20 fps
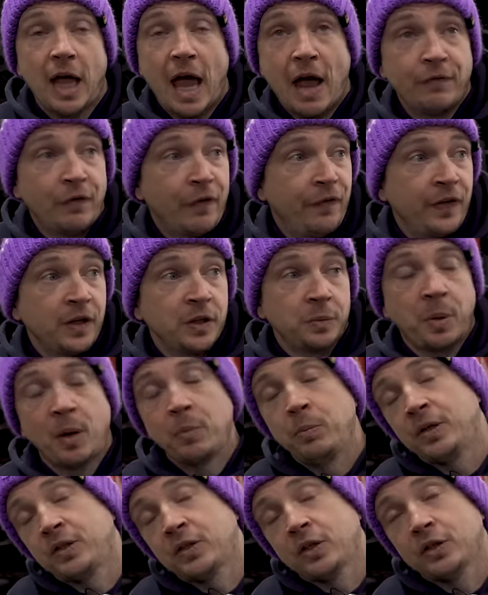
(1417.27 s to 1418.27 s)
everything's
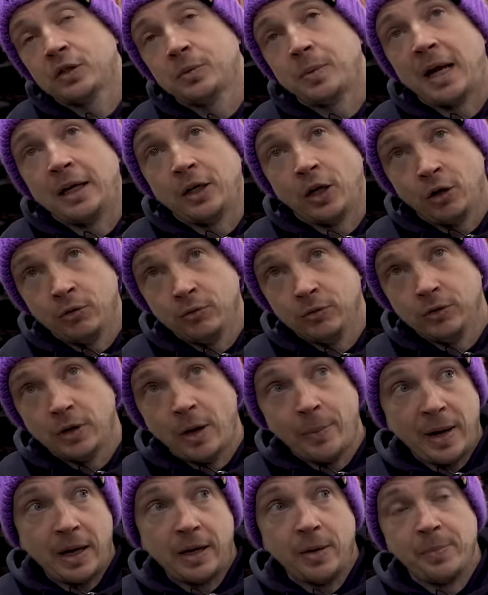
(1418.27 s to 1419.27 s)
publicized about the own
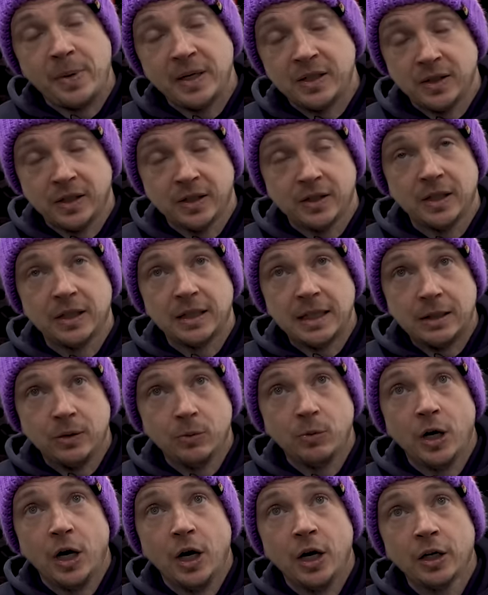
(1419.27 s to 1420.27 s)
about the business that did the
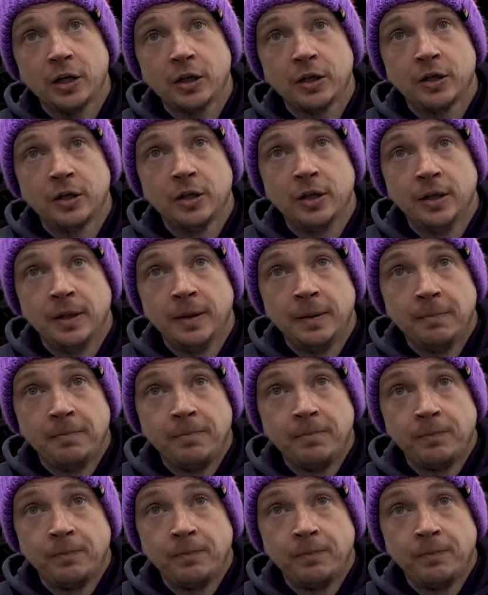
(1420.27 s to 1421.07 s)
work yeah